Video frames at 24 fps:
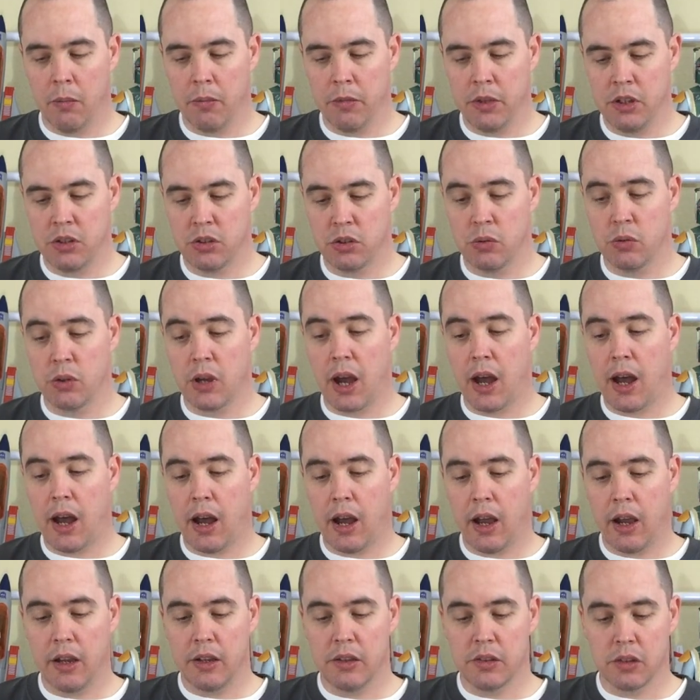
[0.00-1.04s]
These 2
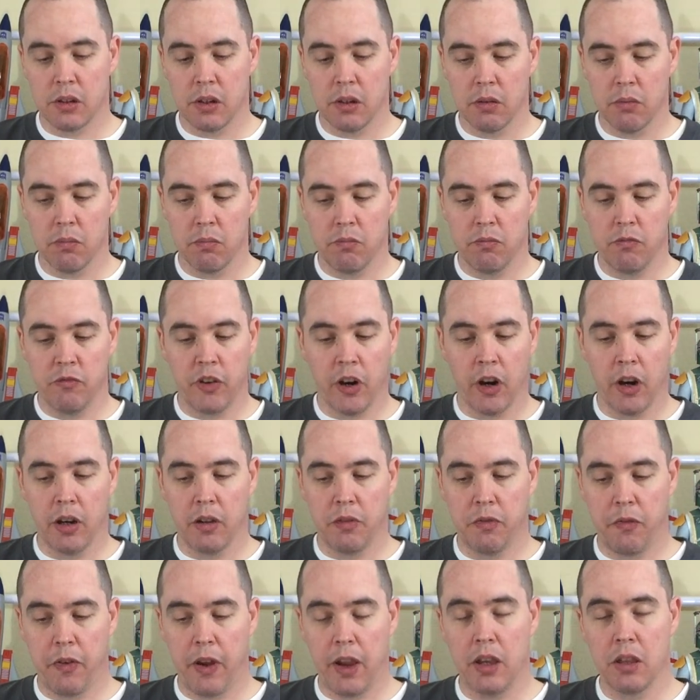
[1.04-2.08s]
guys, they're very
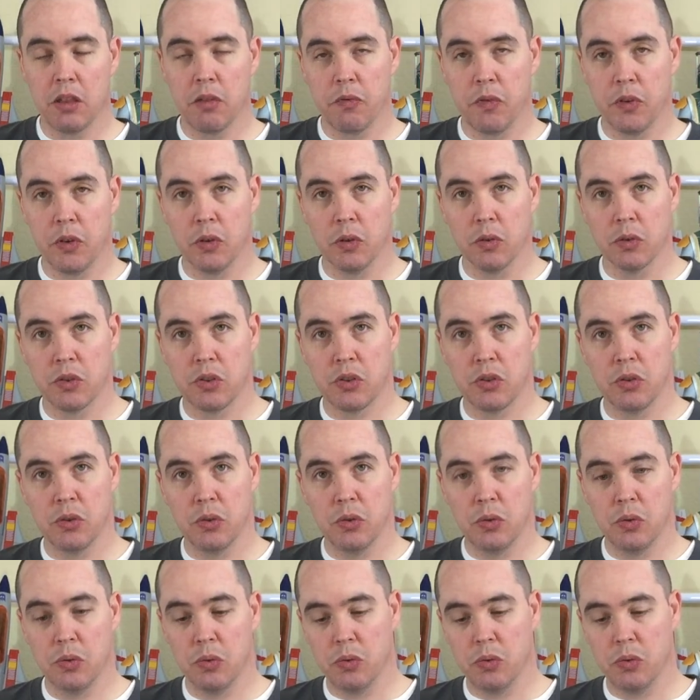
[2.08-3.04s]
faithful to